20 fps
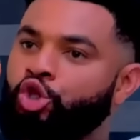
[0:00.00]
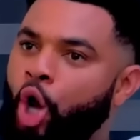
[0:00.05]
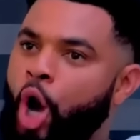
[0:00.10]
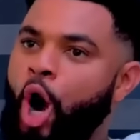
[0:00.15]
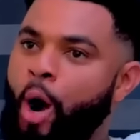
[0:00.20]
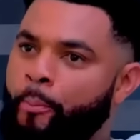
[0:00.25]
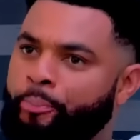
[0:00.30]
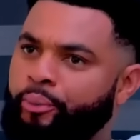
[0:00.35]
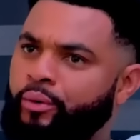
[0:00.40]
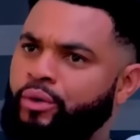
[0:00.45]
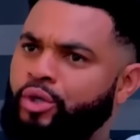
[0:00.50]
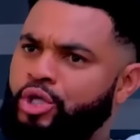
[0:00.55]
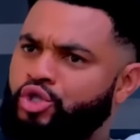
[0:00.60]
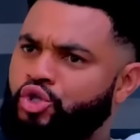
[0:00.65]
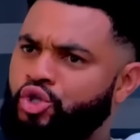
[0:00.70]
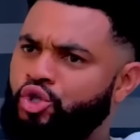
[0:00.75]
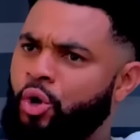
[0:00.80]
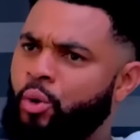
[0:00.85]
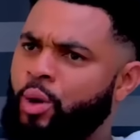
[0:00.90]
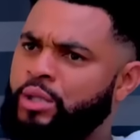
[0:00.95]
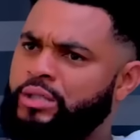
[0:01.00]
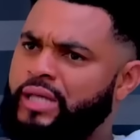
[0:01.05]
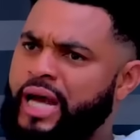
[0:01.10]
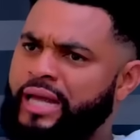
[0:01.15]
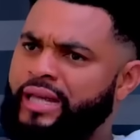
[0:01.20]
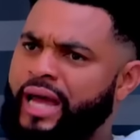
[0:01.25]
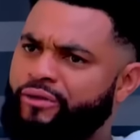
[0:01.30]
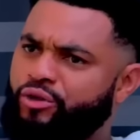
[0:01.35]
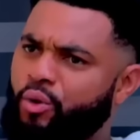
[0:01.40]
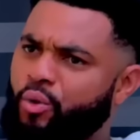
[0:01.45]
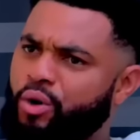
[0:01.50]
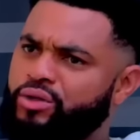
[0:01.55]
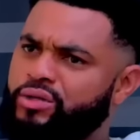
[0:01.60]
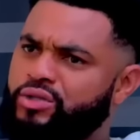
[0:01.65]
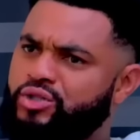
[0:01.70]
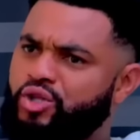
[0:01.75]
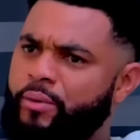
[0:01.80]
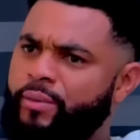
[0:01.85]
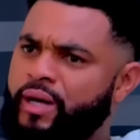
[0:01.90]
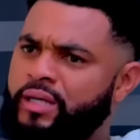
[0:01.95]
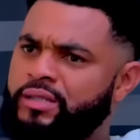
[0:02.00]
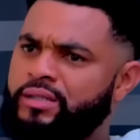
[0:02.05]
Shut up! Don't you know what's that? I don't want